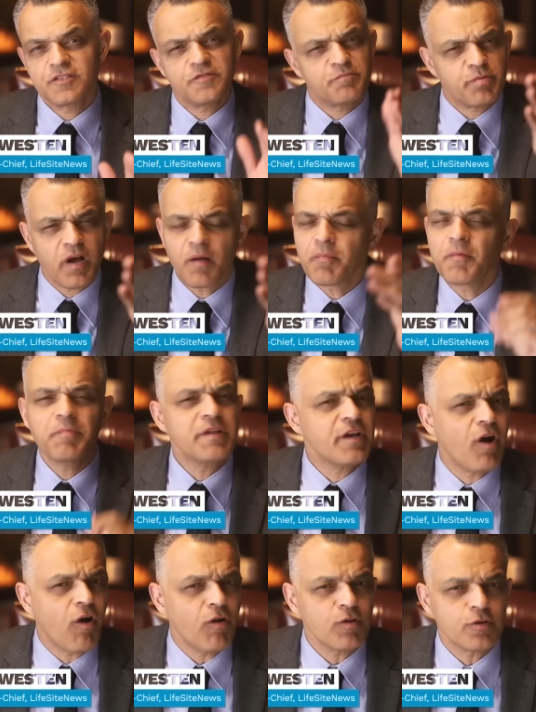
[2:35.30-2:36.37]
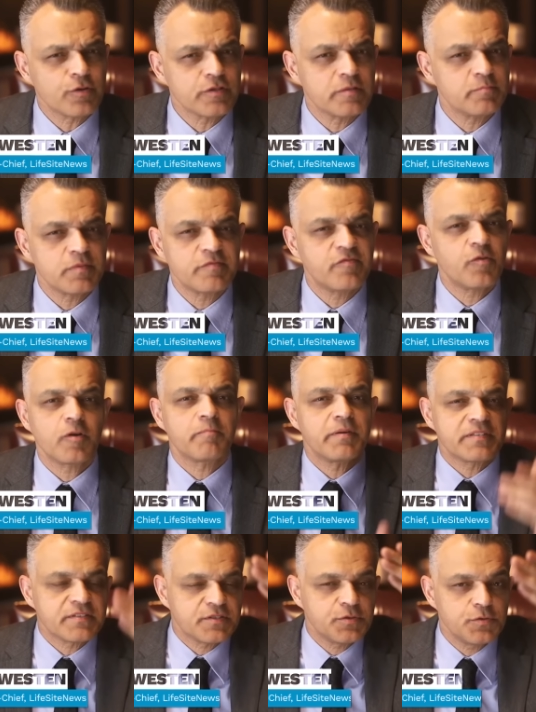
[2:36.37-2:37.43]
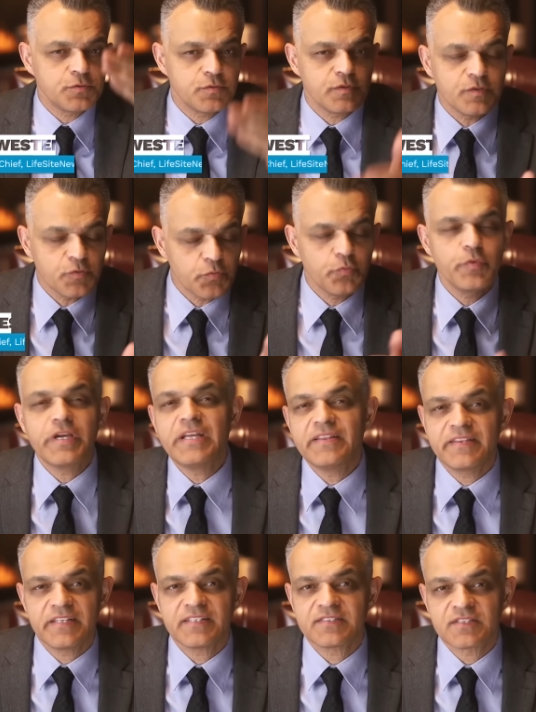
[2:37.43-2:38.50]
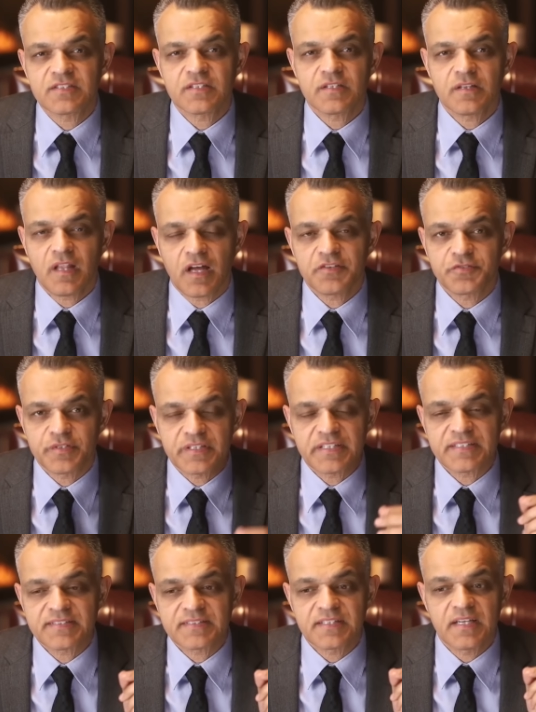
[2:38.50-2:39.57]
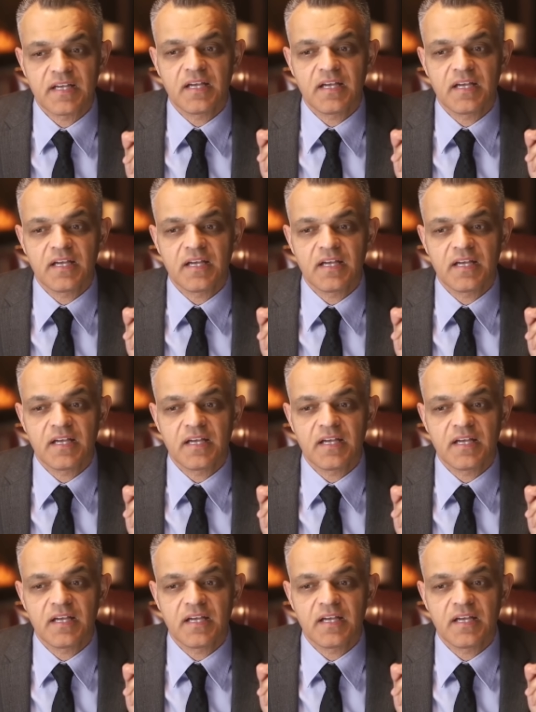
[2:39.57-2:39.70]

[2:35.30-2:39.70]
You've probably all heard them before, but to read this laundry list